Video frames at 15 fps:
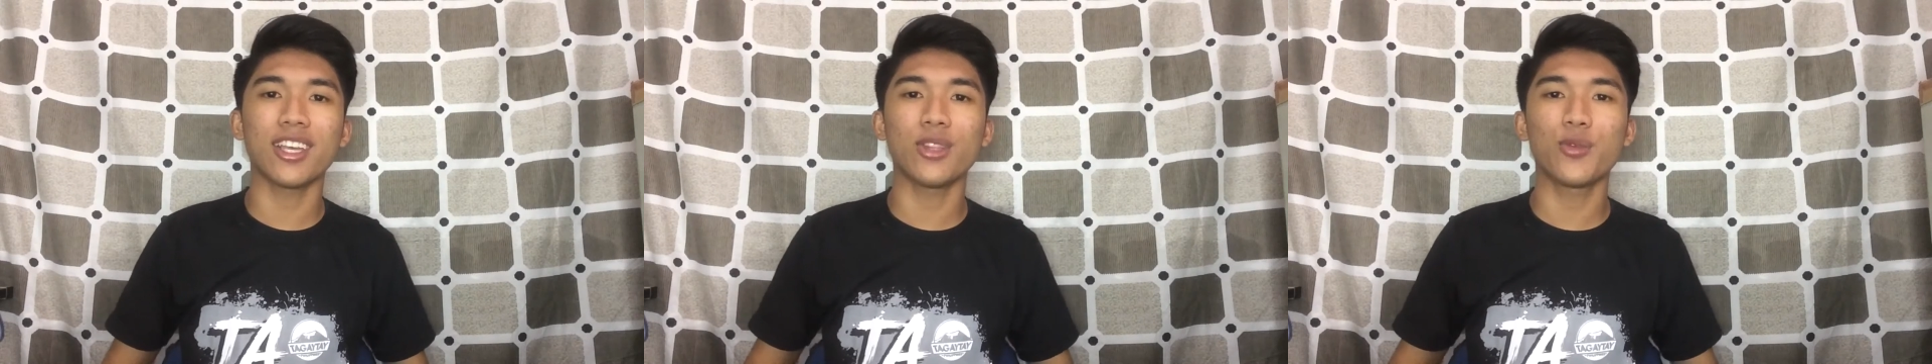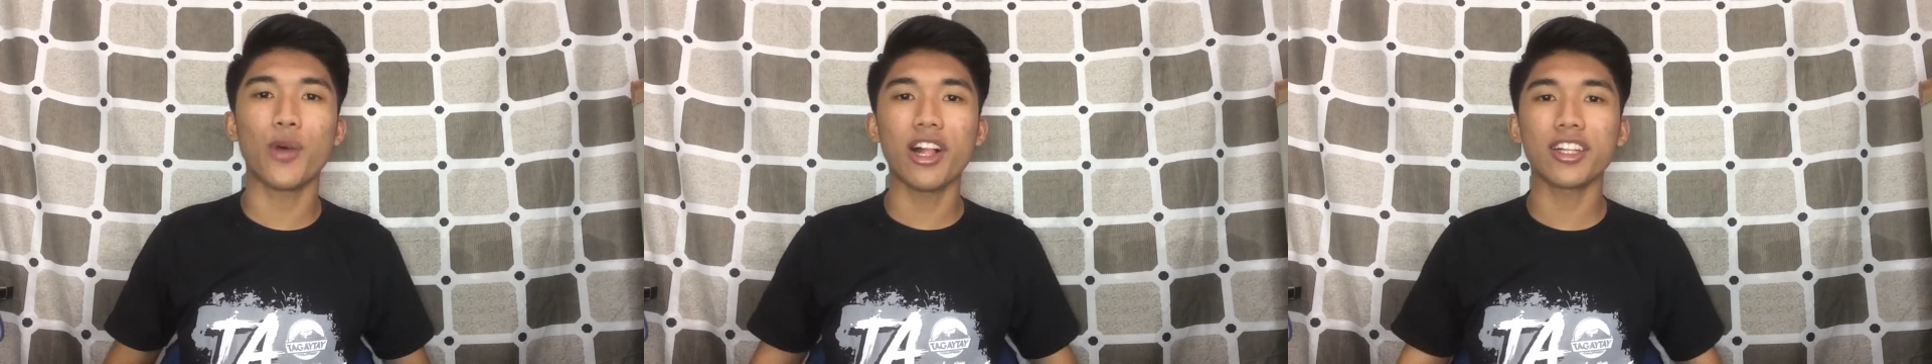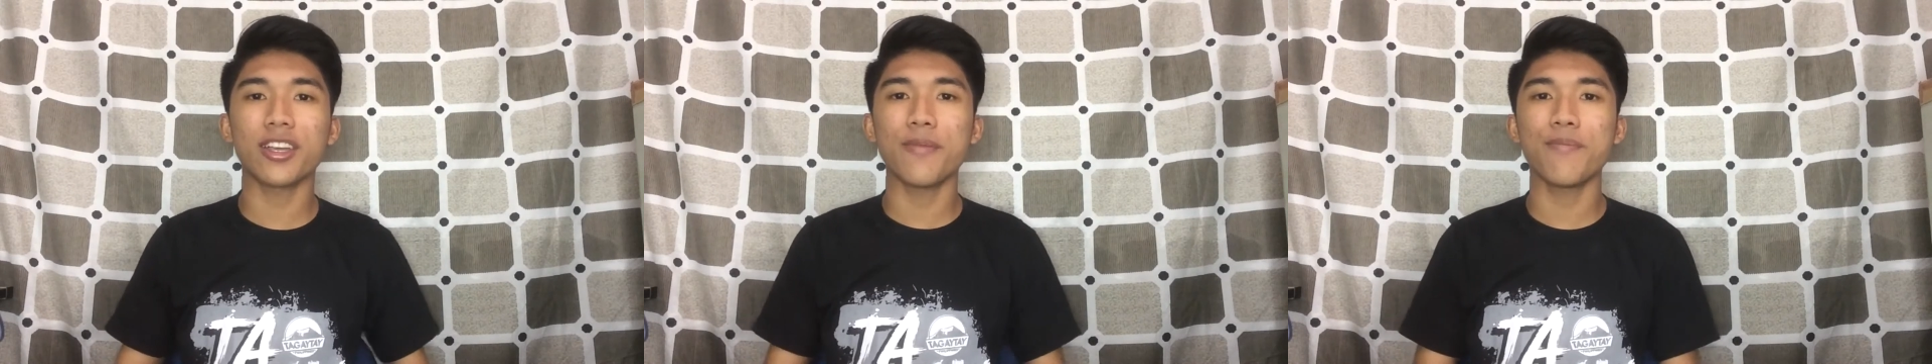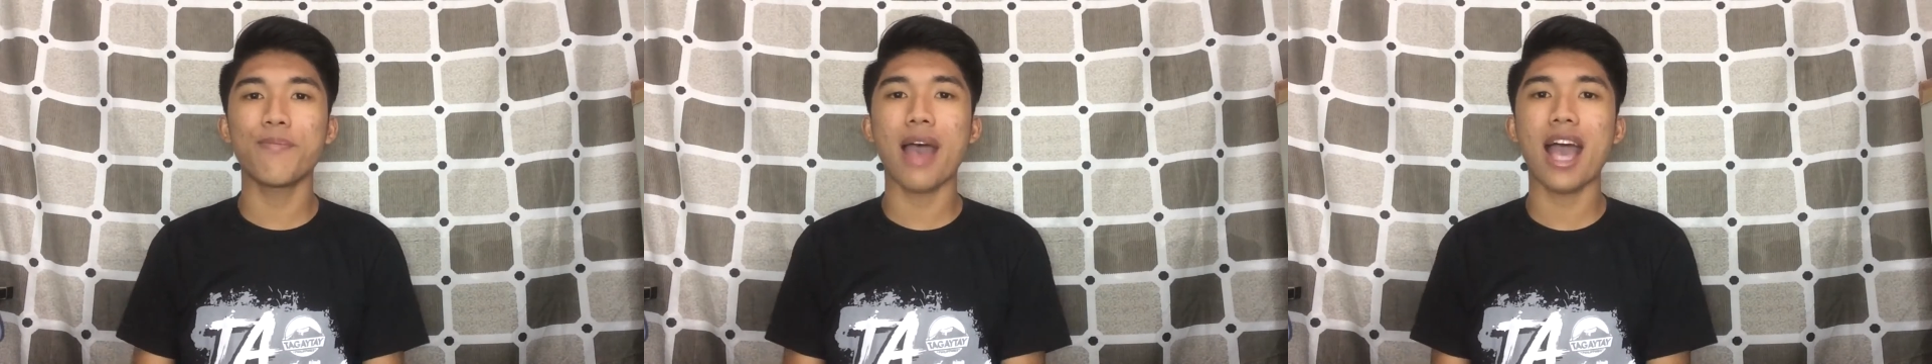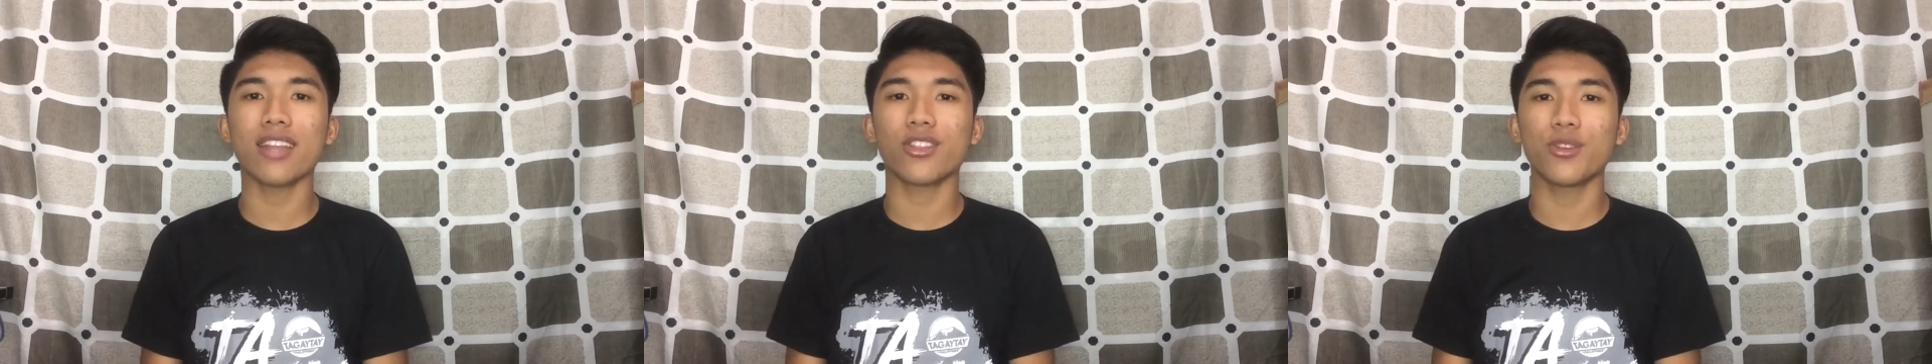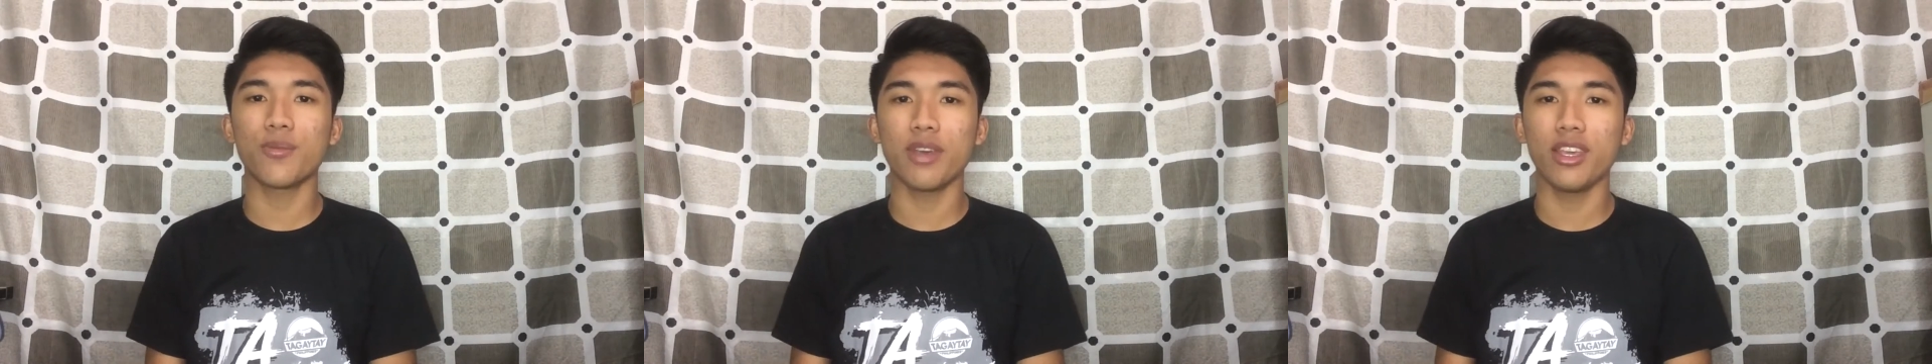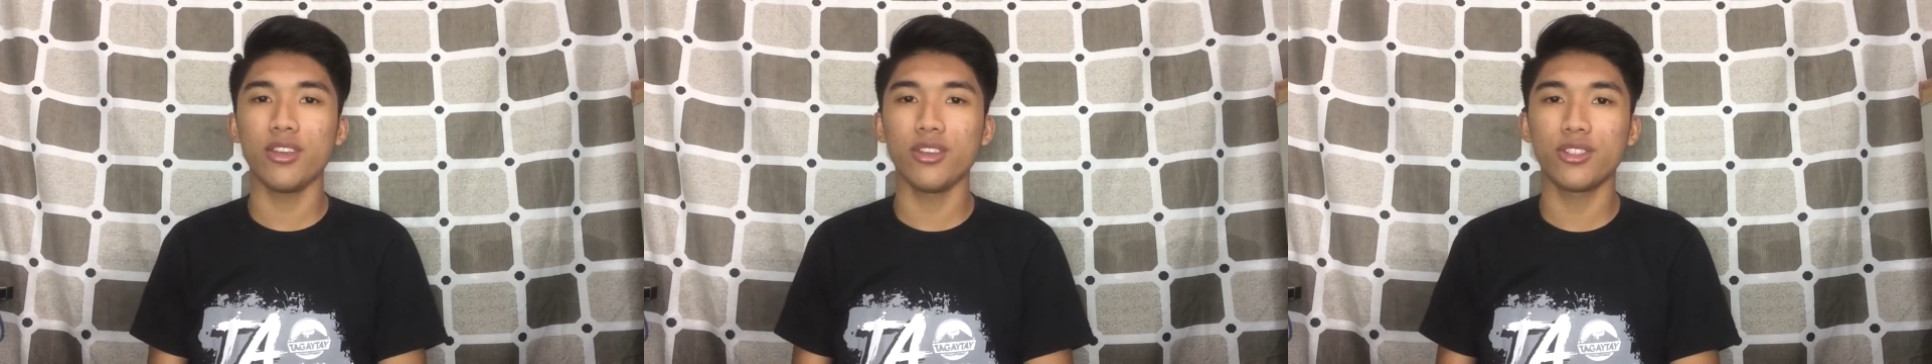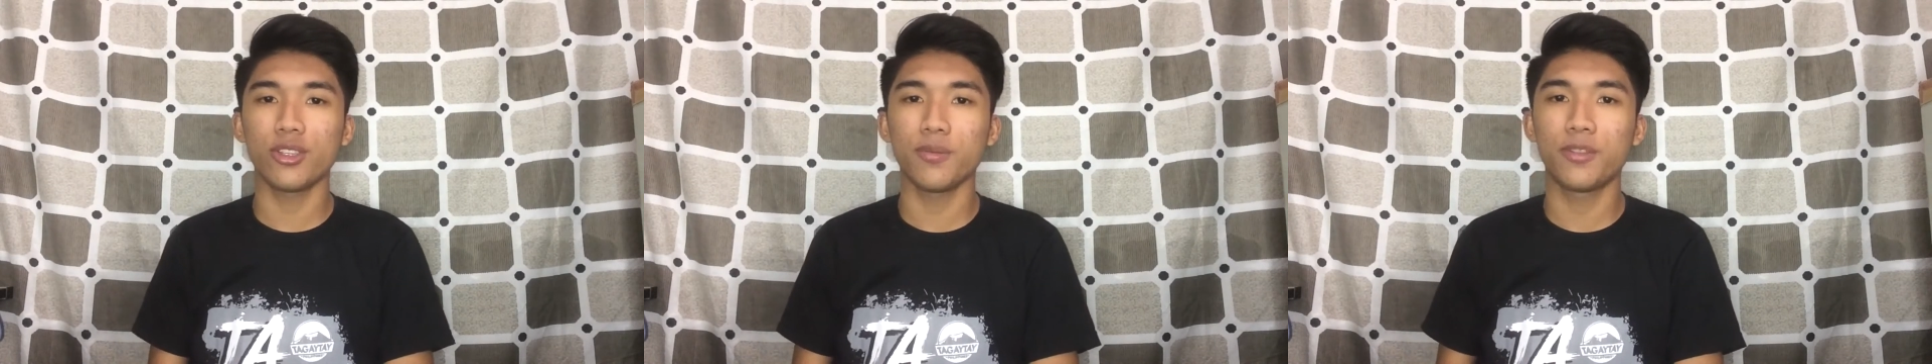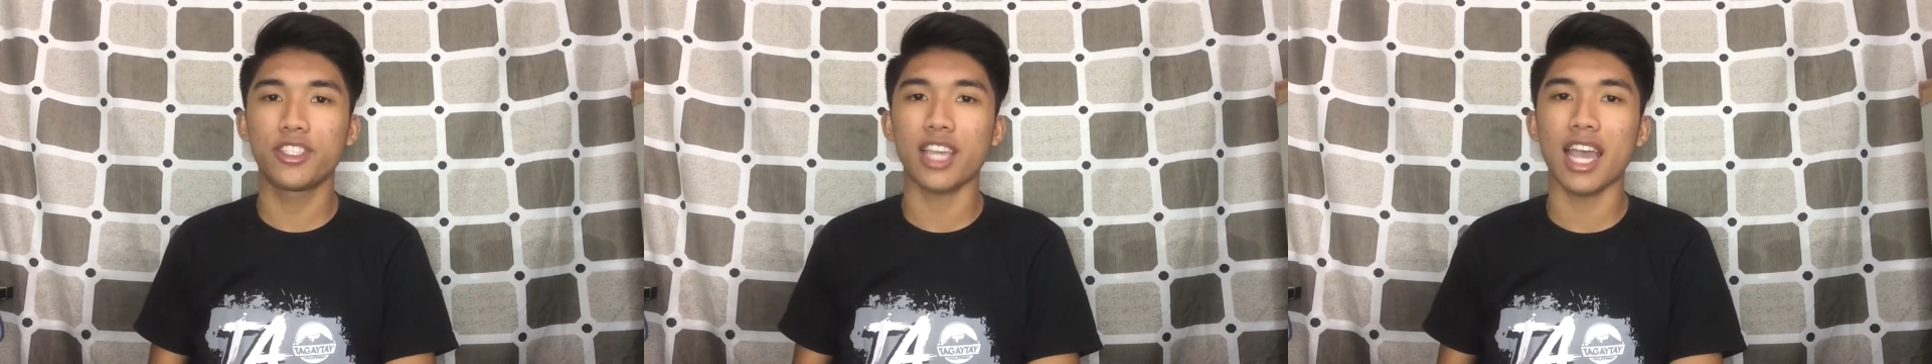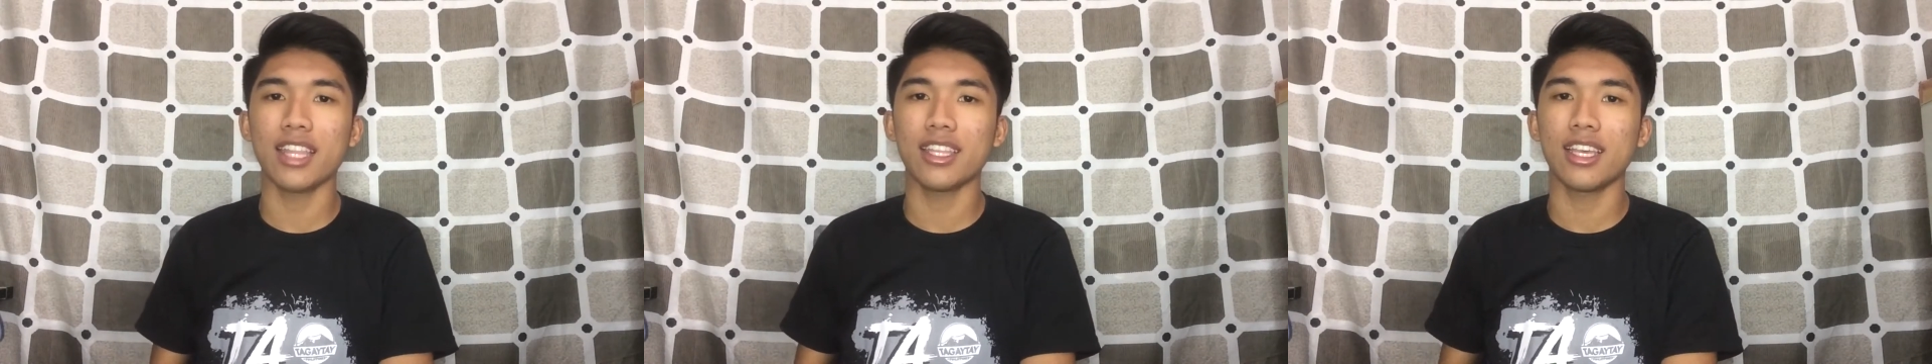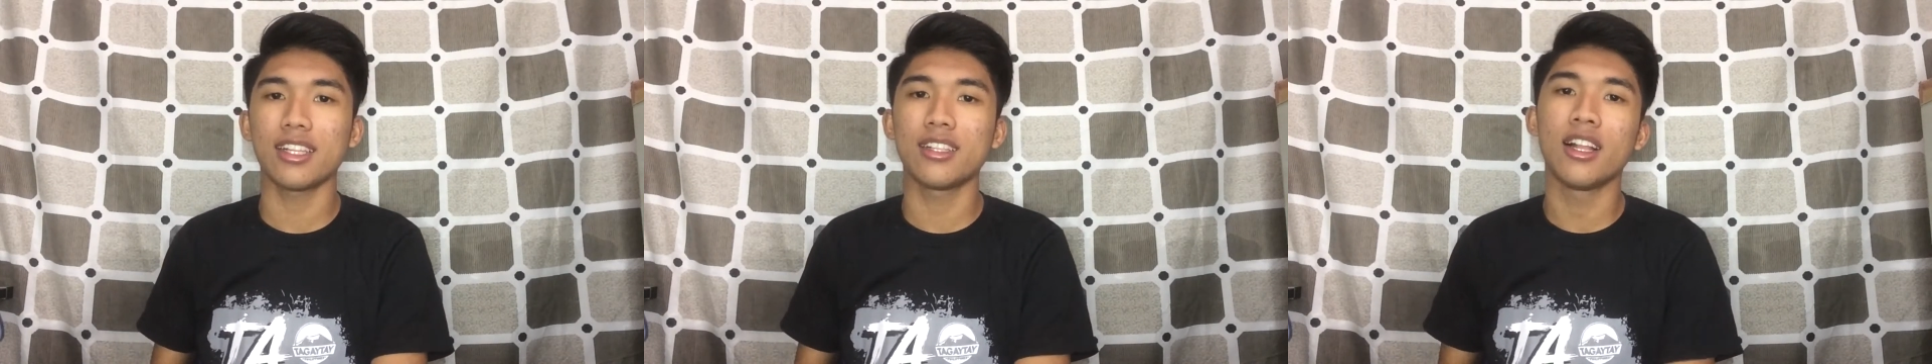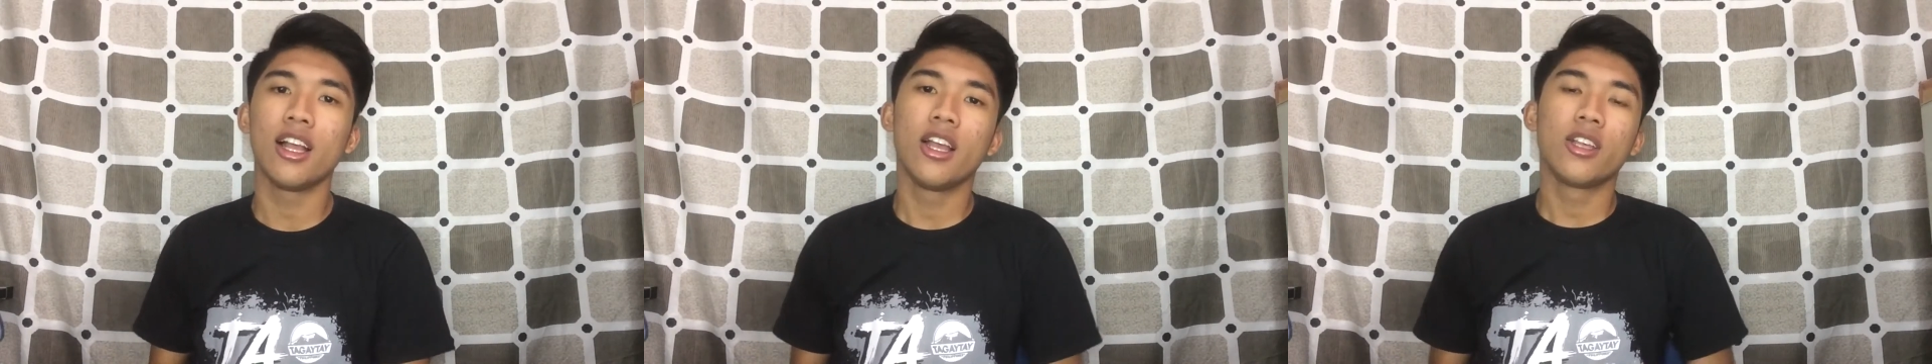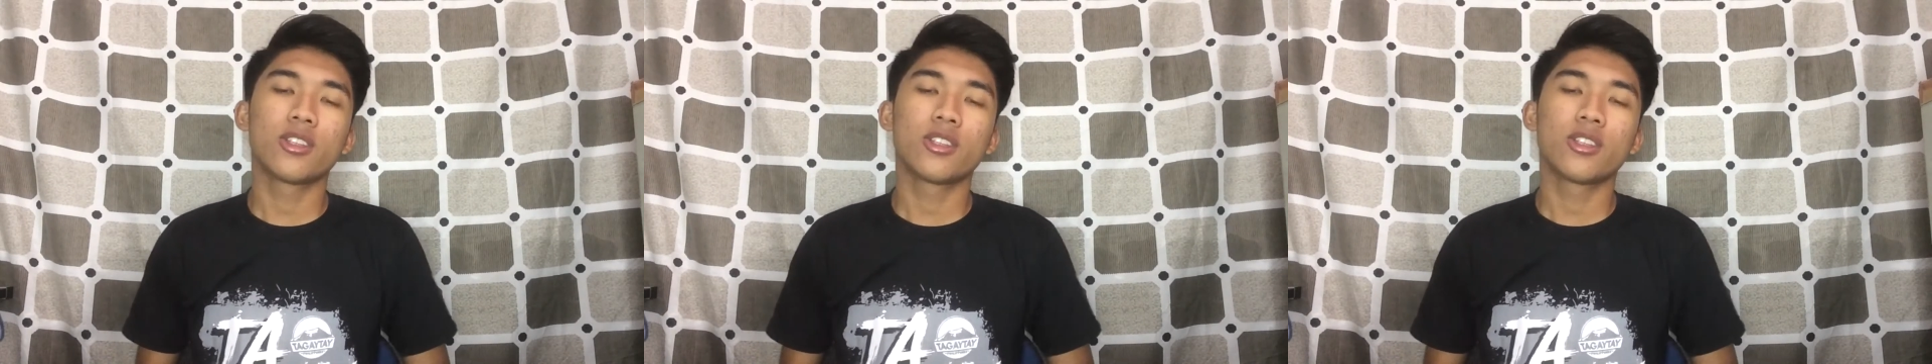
and welcome back to my YouTube channel.